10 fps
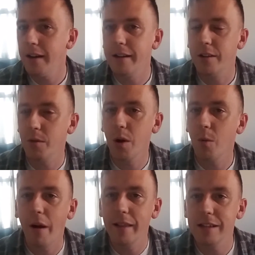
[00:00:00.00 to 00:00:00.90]
I don't know
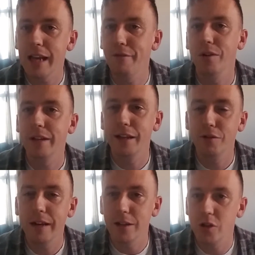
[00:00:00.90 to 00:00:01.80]
what it is. I haven't looked
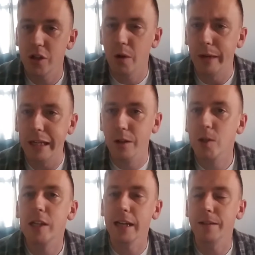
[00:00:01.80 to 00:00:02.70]
into it. I just know he
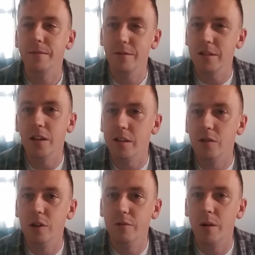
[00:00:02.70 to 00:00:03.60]
looks like a
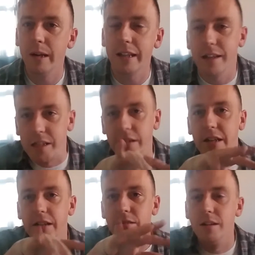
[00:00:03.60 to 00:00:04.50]
Cthulhu robot. He has the
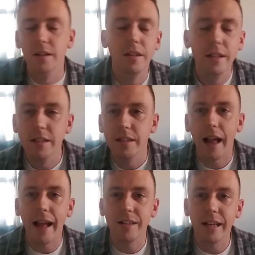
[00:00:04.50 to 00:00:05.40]
little
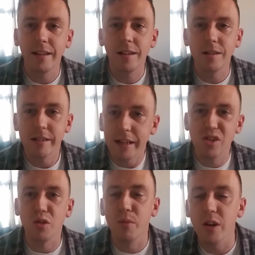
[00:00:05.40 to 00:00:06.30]
hand tentacles like
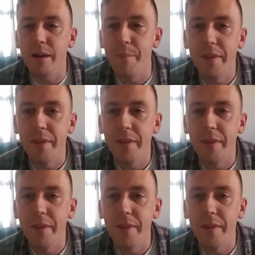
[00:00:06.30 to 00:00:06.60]
Zodborg.